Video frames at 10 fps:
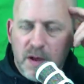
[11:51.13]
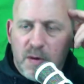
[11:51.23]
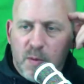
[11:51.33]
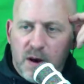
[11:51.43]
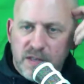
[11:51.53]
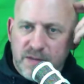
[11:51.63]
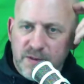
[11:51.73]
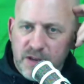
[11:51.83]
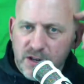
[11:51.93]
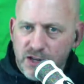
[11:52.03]
Whereas if you
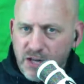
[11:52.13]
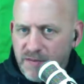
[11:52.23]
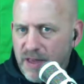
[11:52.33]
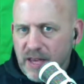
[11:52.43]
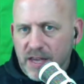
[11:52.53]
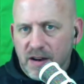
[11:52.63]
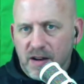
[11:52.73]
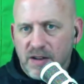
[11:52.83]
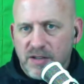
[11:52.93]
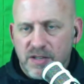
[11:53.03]
can shift that gear
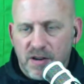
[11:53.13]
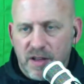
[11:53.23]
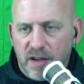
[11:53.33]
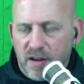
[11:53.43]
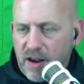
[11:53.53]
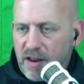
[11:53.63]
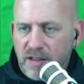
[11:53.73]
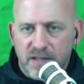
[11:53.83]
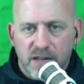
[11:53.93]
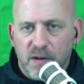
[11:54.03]
and just go, like, okay,
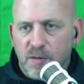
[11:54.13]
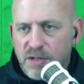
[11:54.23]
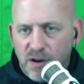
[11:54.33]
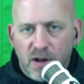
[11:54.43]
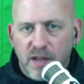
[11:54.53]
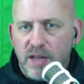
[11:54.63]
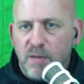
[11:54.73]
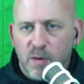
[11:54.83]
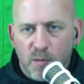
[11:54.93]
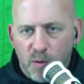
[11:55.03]
listen, no, we're just all in,
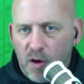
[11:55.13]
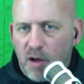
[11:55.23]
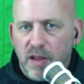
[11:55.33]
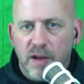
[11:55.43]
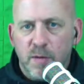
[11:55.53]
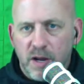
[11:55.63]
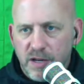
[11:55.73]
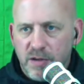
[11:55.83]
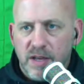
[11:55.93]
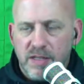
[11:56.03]
we're all in, we're gonna
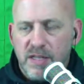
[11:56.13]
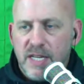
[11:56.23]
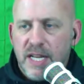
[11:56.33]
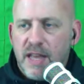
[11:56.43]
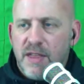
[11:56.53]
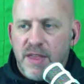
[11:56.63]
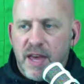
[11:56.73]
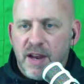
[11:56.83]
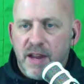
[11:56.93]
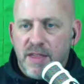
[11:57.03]
do this,
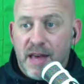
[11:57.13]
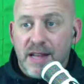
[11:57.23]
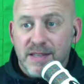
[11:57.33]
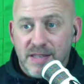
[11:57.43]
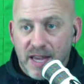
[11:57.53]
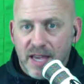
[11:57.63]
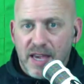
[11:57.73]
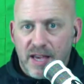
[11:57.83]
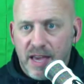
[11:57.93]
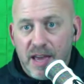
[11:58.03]
then that
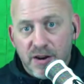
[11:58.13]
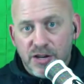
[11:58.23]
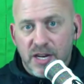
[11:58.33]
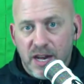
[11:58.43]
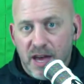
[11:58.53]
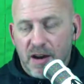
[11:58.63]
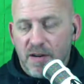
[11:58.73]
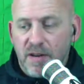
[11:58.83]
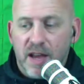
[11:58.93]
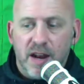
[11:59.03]
psychic energy
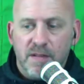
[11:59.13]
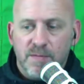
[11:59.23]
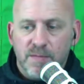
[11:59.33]
now kind of